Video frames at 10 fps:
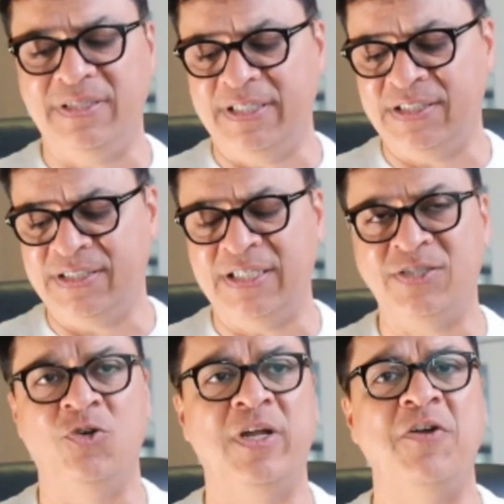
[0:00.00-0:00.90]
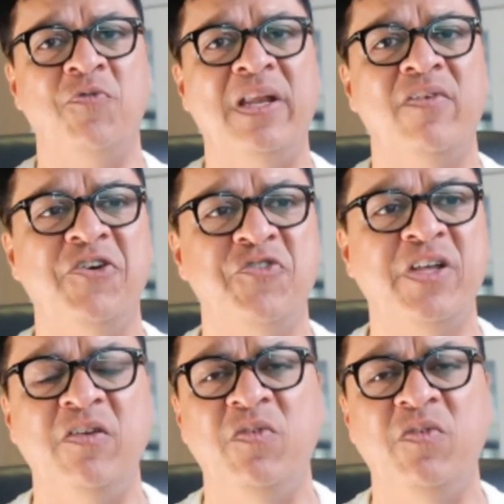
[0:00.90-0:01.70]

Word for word: this is going to get very, very tricky.